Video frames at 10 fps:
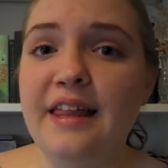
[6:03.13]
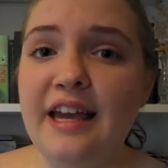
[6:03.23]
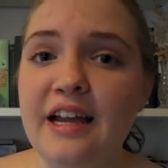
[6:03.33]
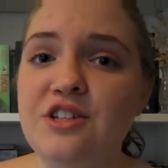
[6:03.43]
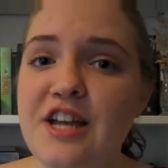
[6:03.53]

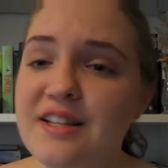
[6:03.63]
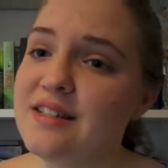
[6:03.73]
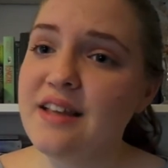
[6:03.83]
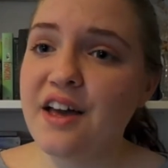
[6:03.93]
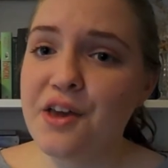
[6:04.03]
appealing,
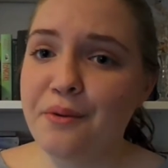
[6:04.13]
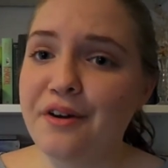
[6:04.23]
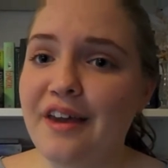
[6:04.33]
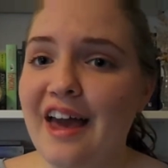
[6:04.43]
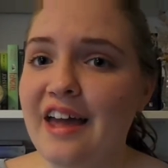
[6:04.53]
chances are you
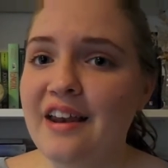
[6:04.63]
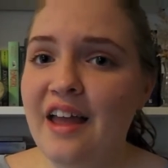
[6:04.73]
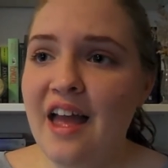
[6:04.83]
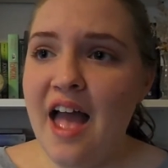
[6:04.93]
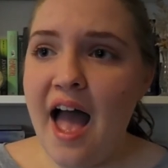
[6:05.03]
won't get
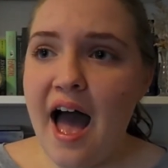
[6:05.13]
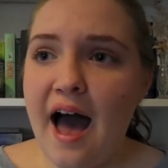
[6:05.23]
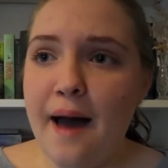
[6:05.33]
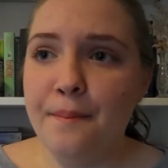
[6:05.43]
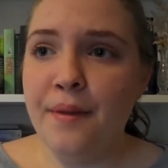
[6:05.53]

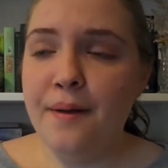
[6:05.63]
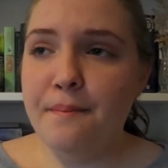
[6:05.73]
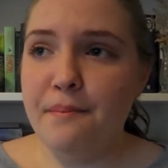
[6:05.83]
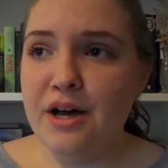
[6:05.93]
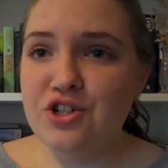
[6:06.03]

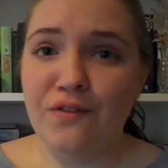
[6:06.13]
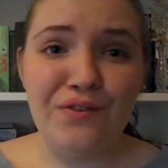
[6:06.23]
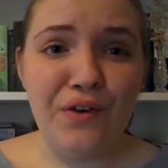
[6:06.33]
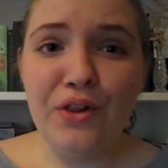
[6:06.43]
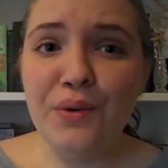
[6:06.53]
much of
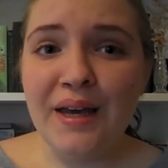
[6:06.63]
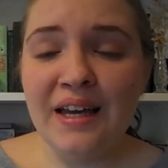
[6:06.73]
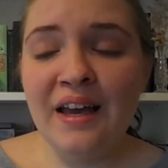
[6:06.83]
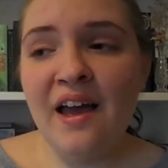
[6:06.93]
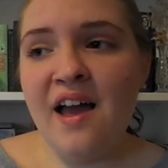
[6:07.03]
a
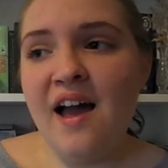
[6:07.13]
following.